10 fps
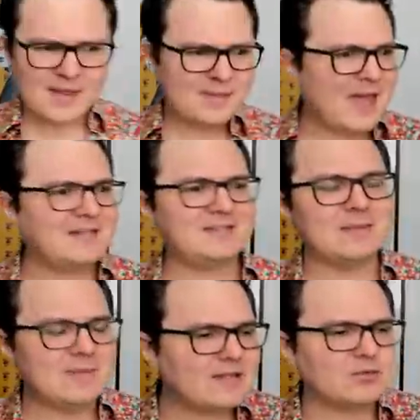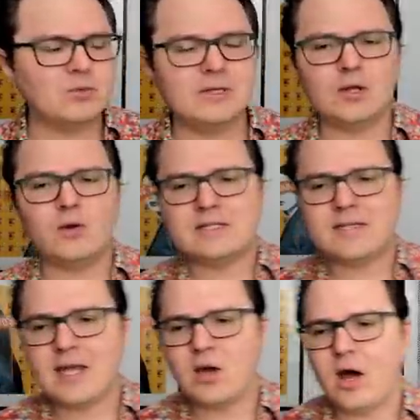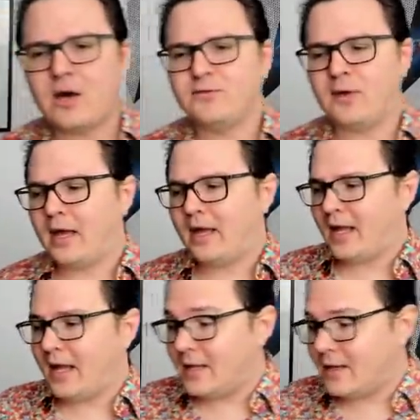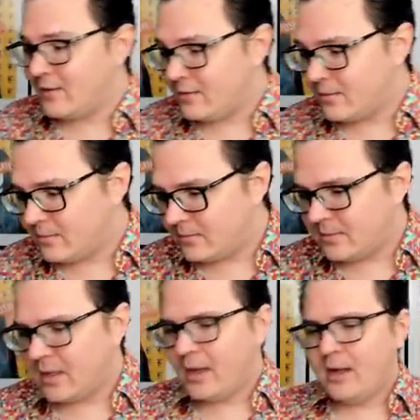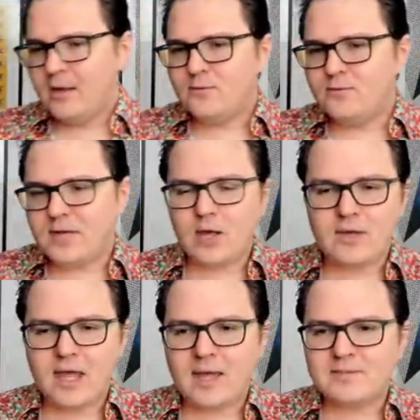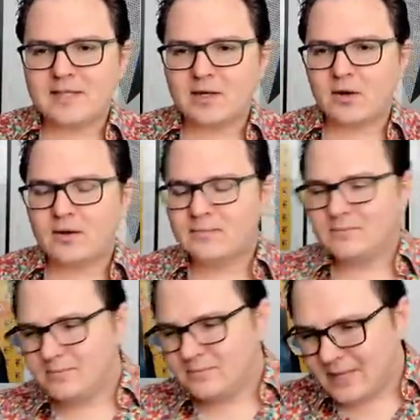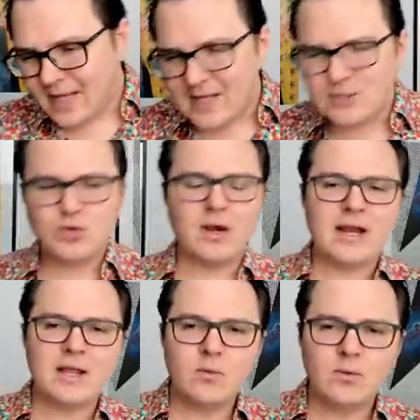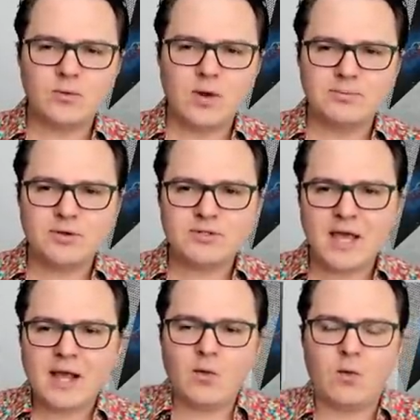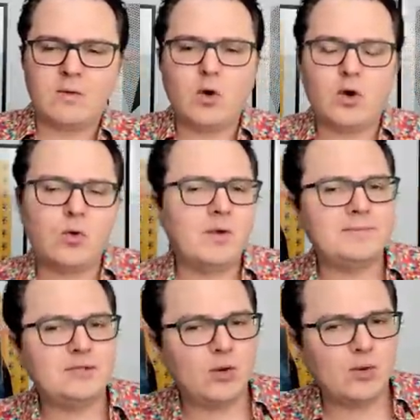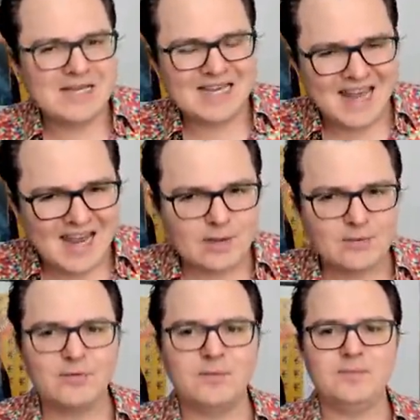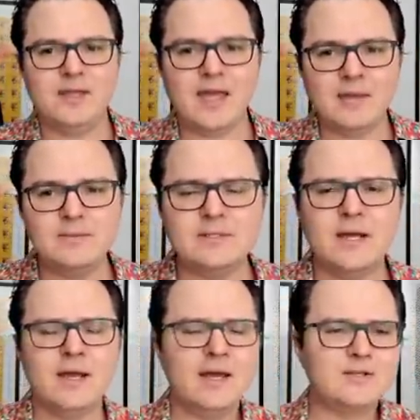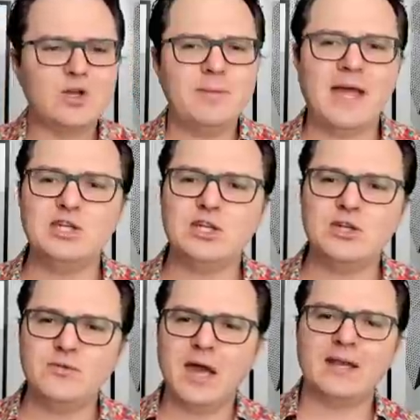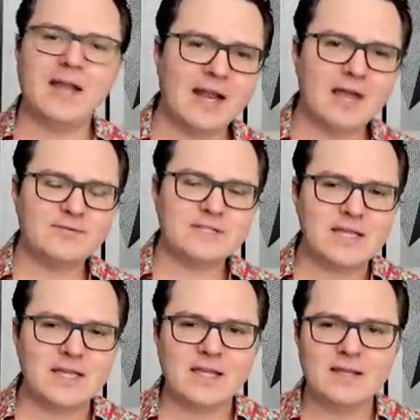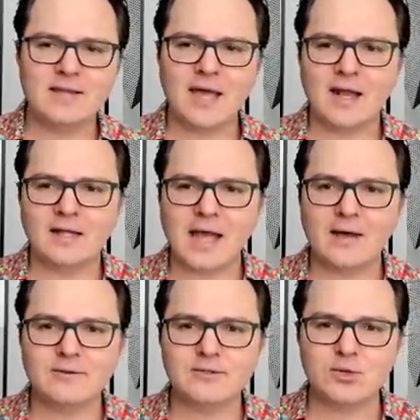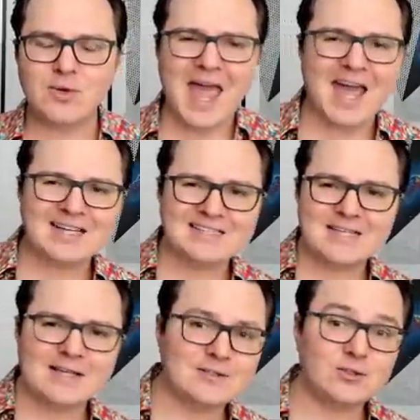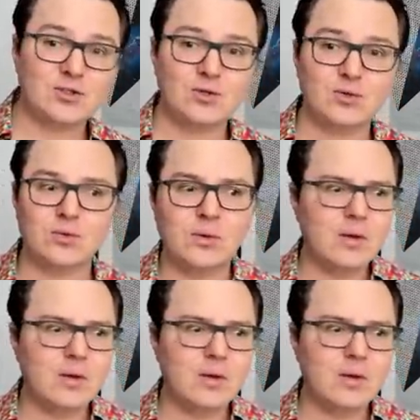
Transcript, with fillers: That's something that's really going to take off in video games that are integrating with crypto tech or more crypto native games. So imagine you've got an NFT that allows you access to